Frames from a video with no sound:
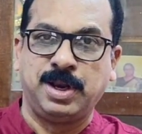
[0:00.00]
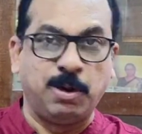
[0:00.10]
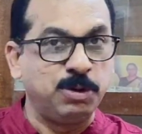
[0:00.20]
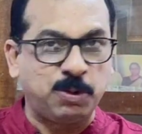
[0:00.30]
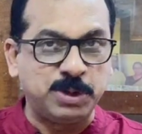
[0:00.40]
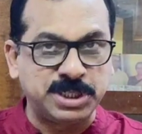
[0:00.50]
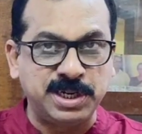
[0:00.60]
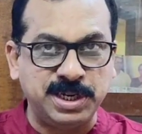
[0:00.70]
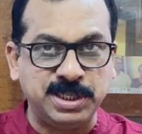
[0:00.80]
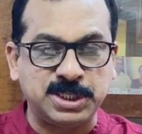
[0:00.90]
Now, the
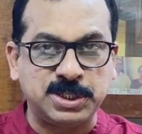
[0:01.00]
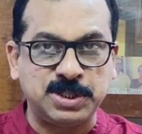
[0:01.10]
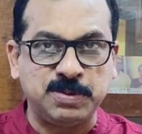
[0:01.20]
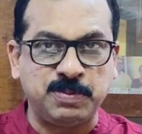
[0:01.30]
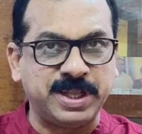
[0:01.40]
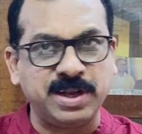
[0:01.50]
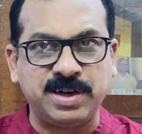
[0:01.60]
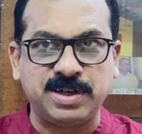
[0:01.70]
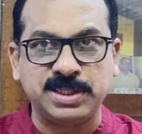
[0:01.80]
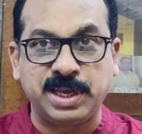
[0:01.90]
question is whether
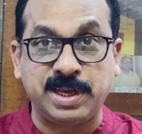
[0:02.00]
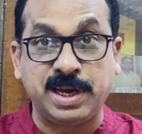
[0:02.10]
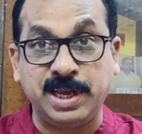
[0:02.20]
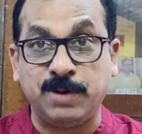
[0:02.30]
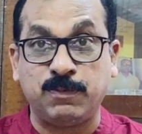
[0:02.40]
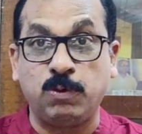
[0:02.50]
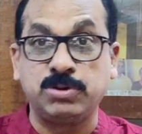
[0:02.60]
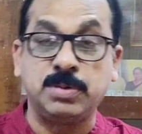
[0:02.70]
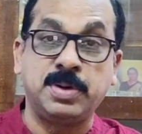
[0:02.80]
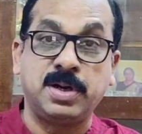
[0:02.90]
it is legally
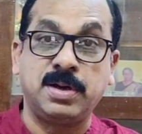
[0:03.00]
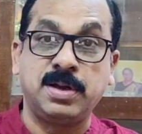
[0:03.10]
enforceable.